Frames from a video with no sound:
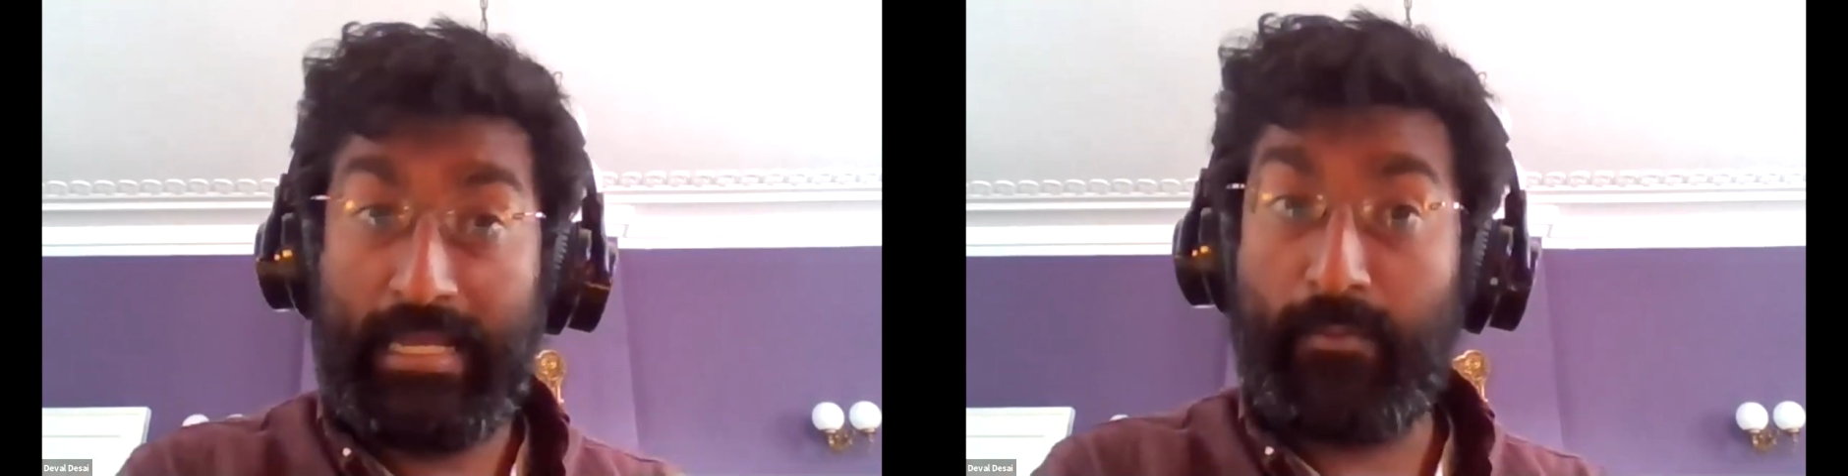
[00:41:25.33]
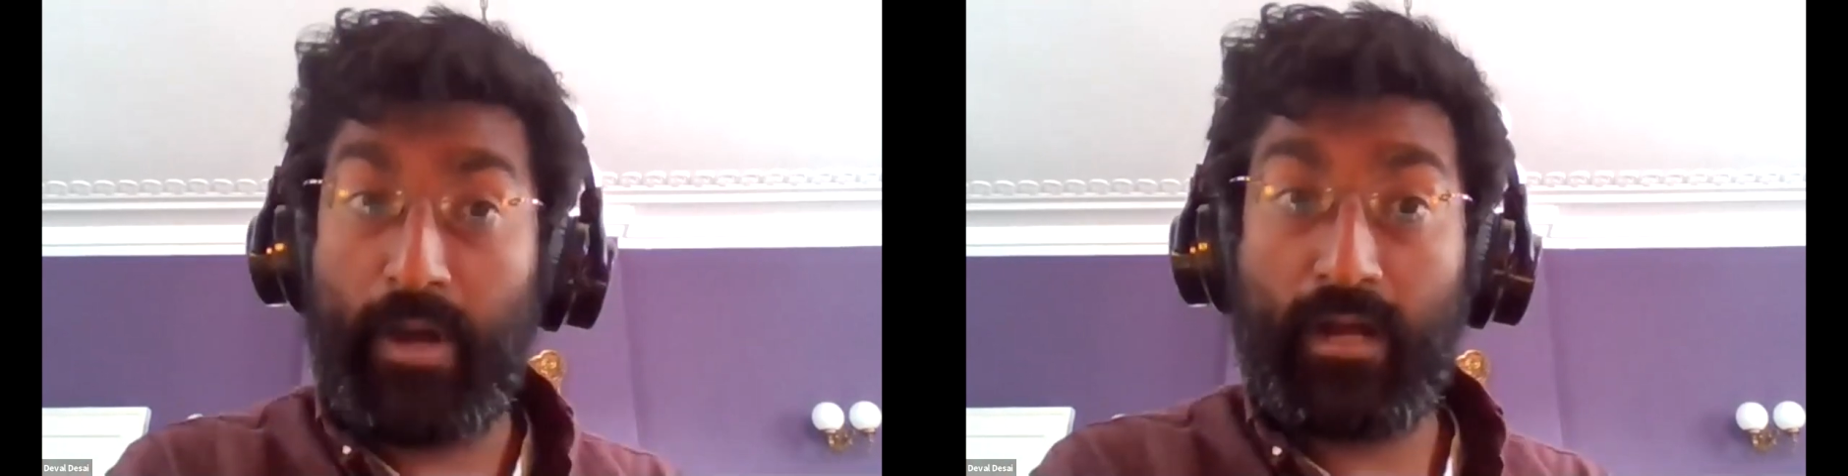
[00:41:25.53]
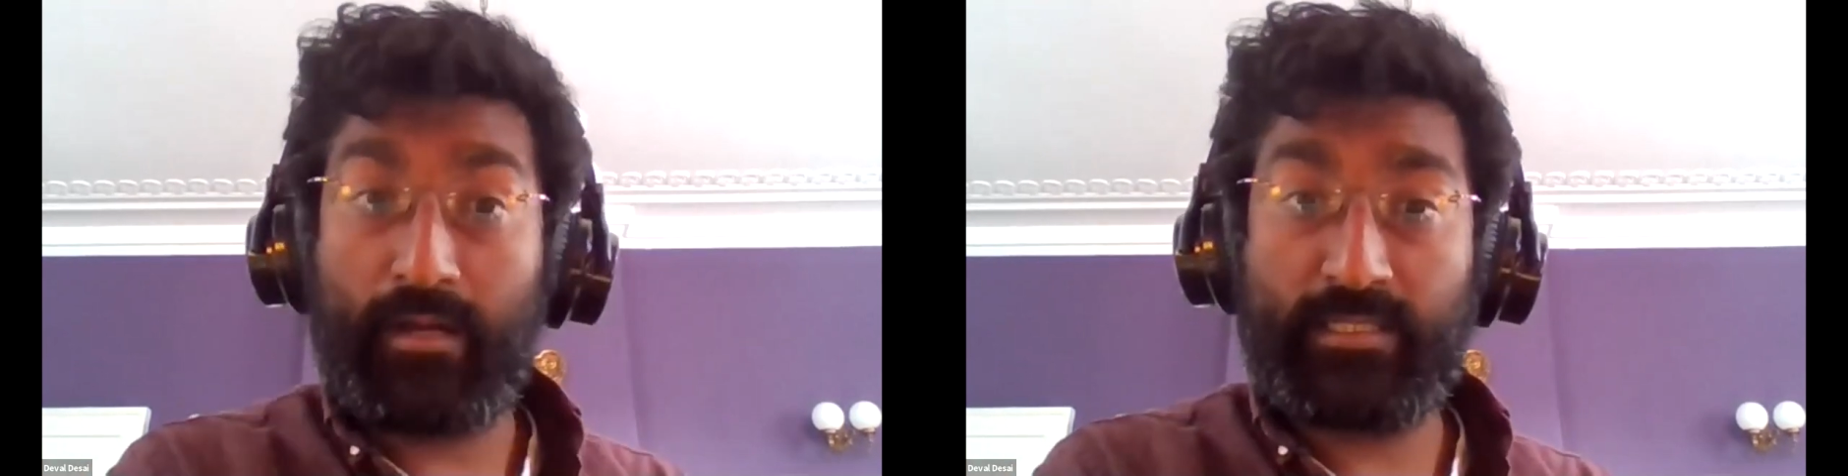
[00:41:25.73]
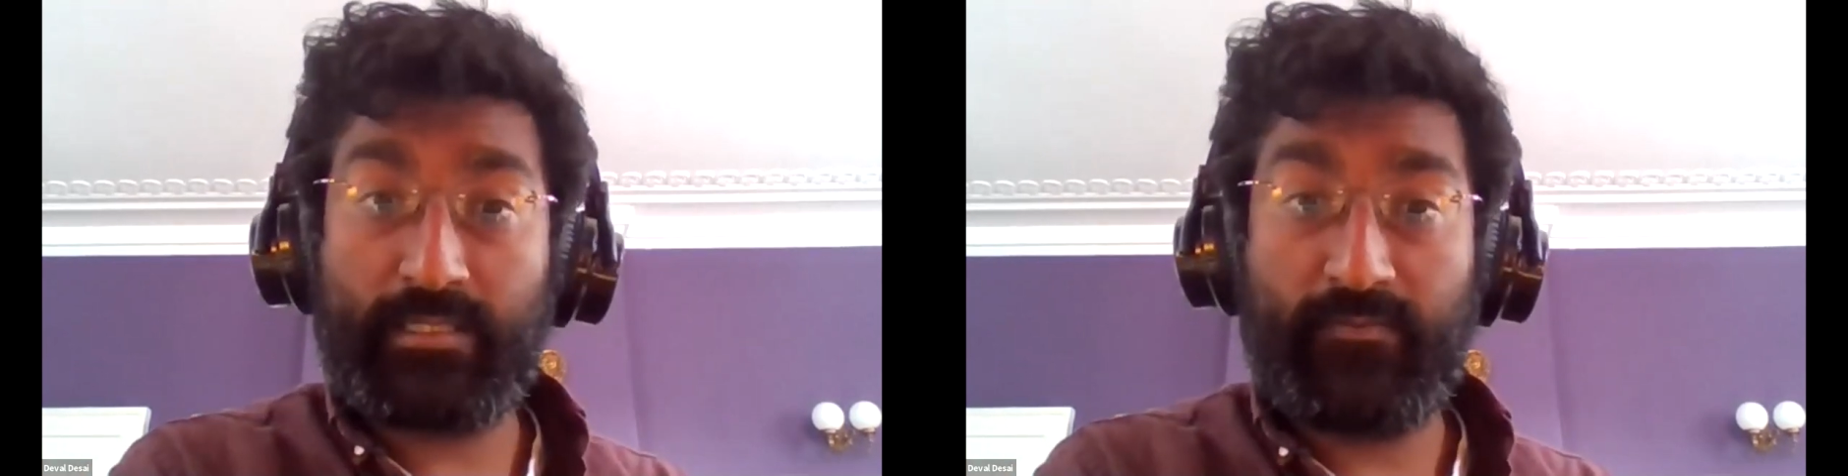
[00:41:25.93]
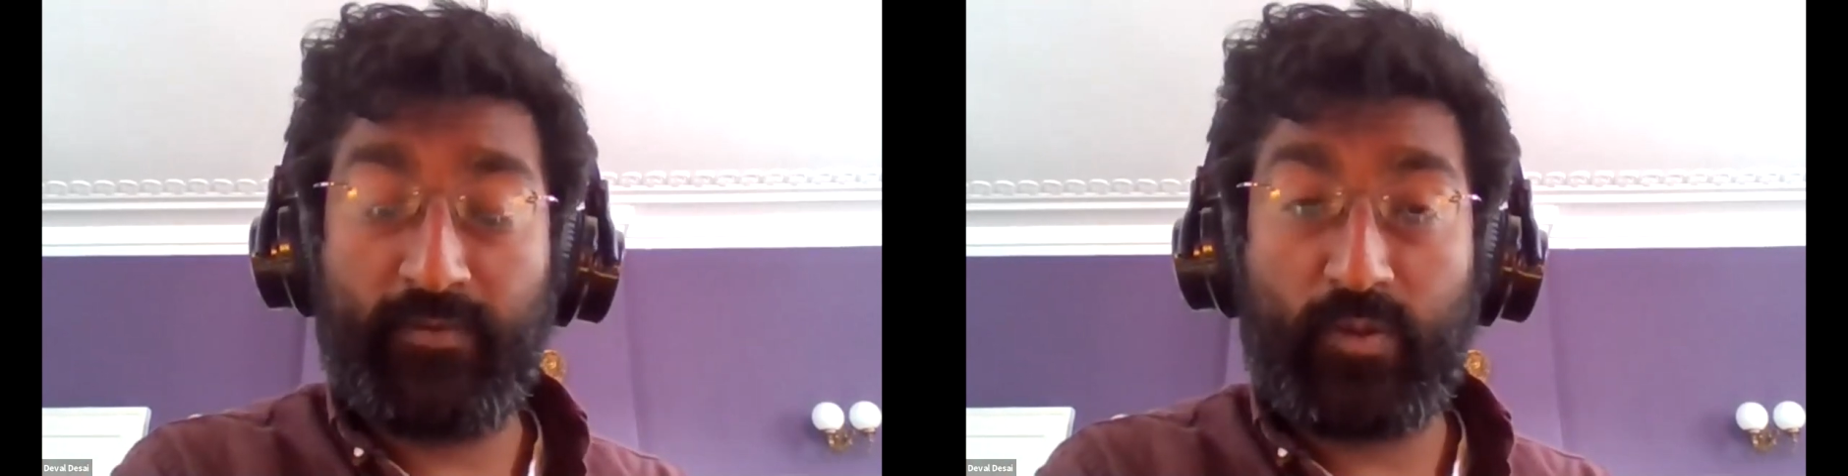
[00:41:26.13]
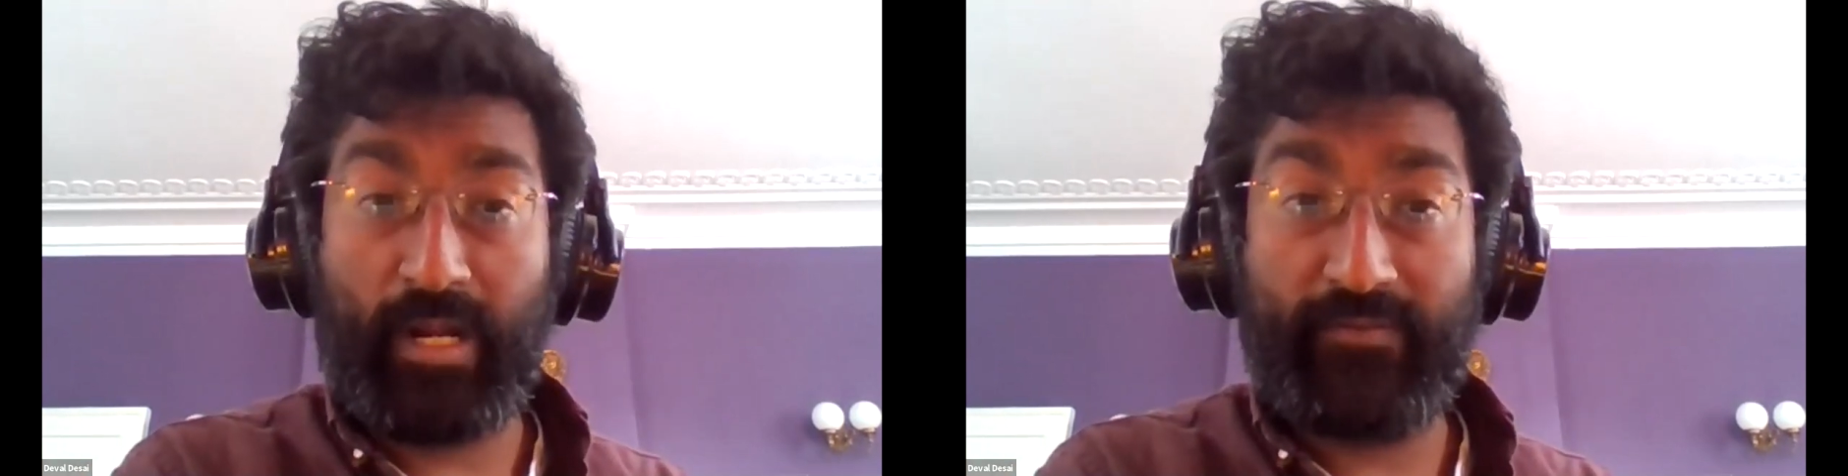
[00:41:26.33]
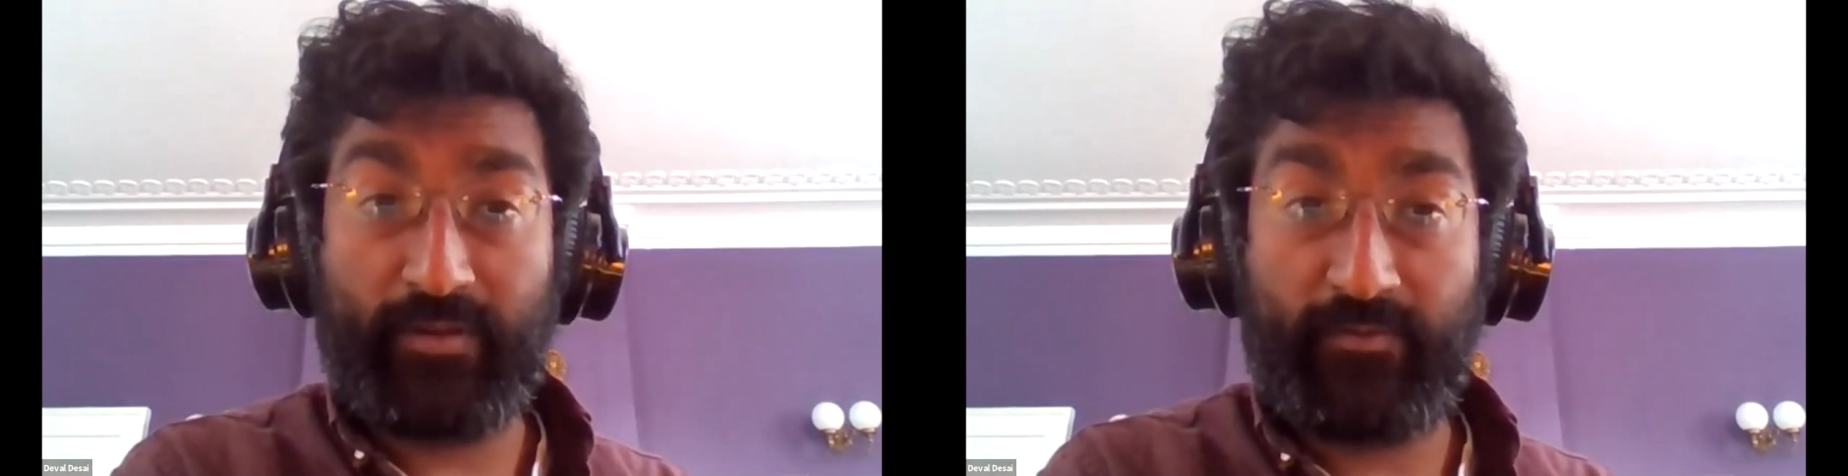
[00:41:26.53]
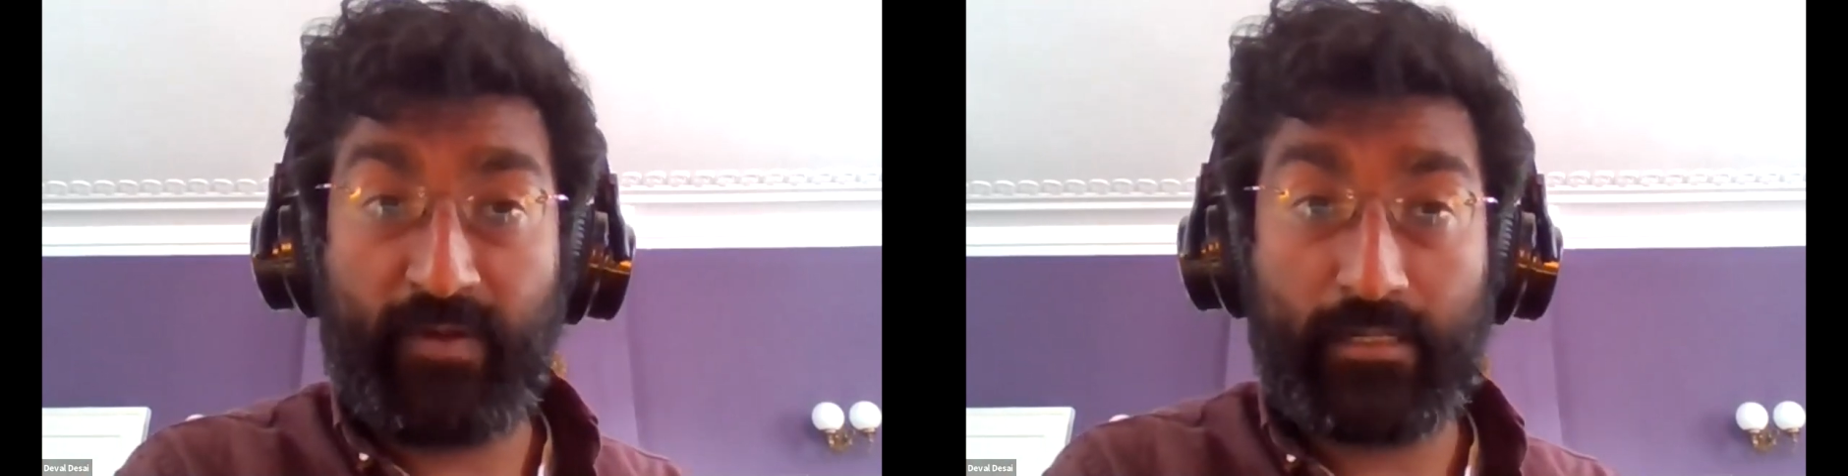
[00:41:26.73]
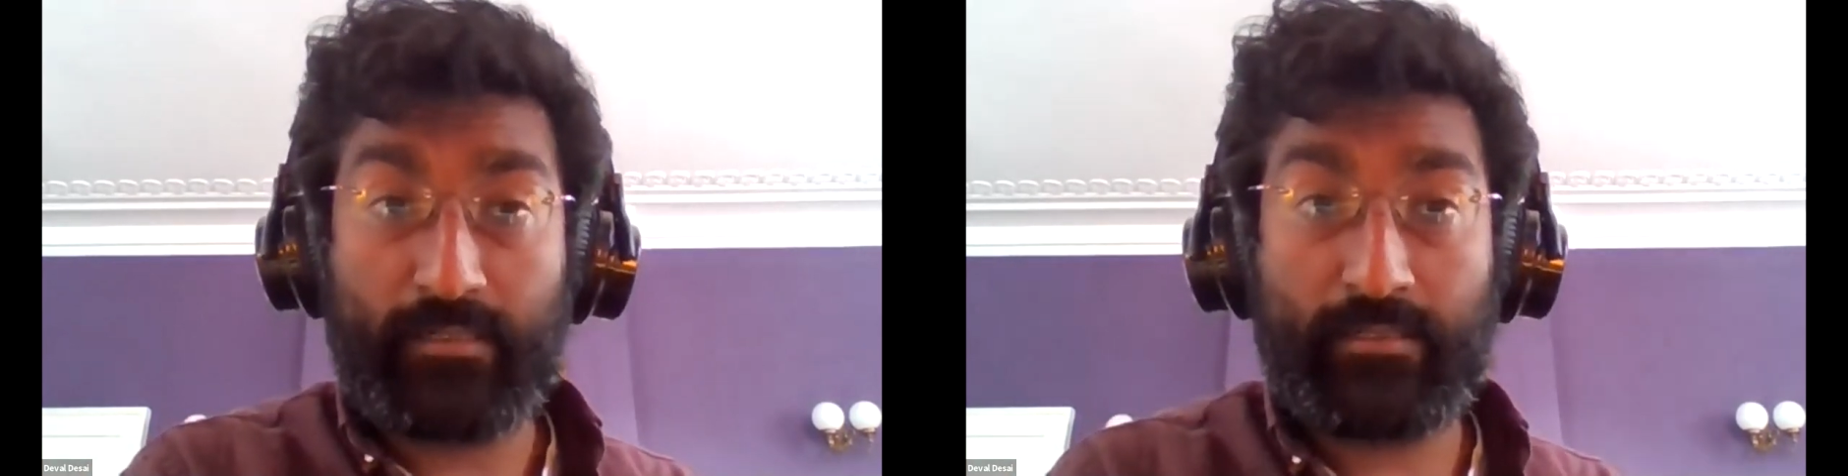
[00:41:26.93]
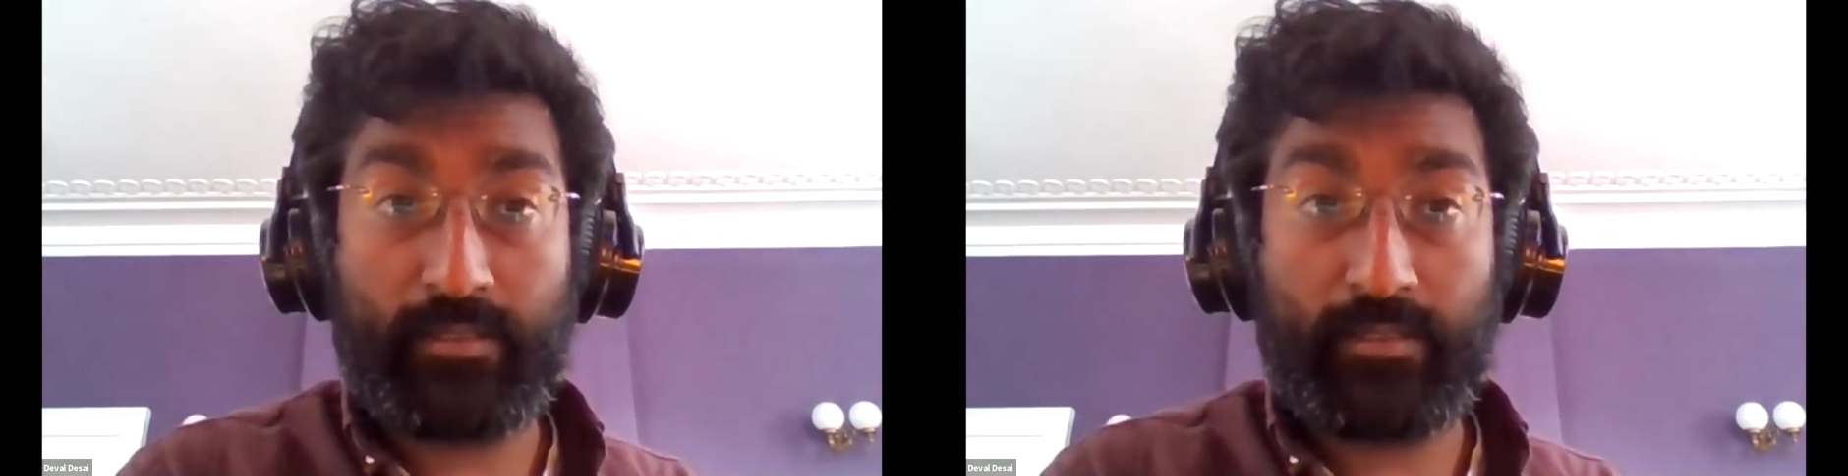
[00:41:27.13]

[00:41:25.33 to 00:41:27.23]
earmarked for the relevant fund,